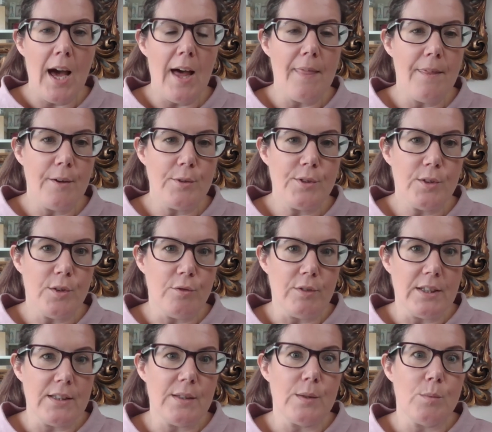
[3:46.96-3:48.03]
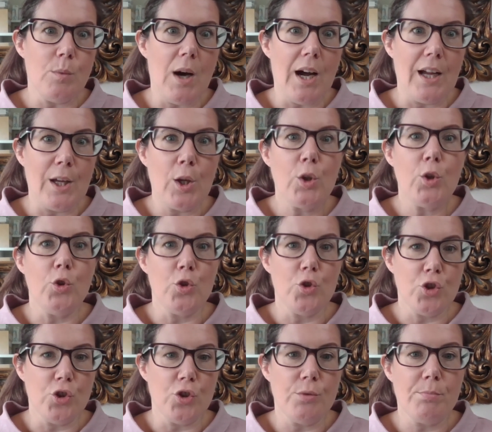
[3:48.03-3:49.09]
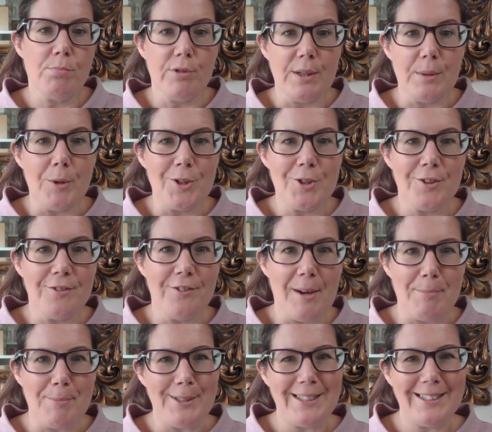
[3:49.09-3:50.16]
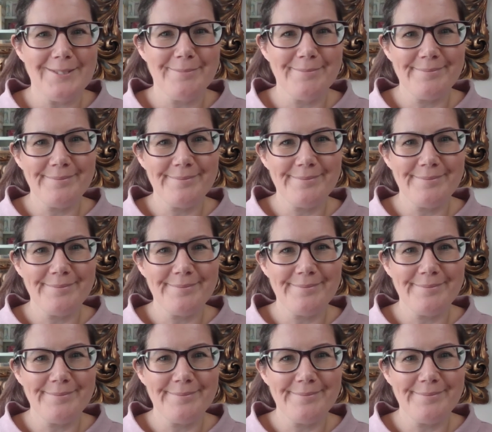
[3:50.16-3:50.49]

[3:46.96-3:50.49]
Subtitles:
and those are the reasons why you should pre-wash your fabric.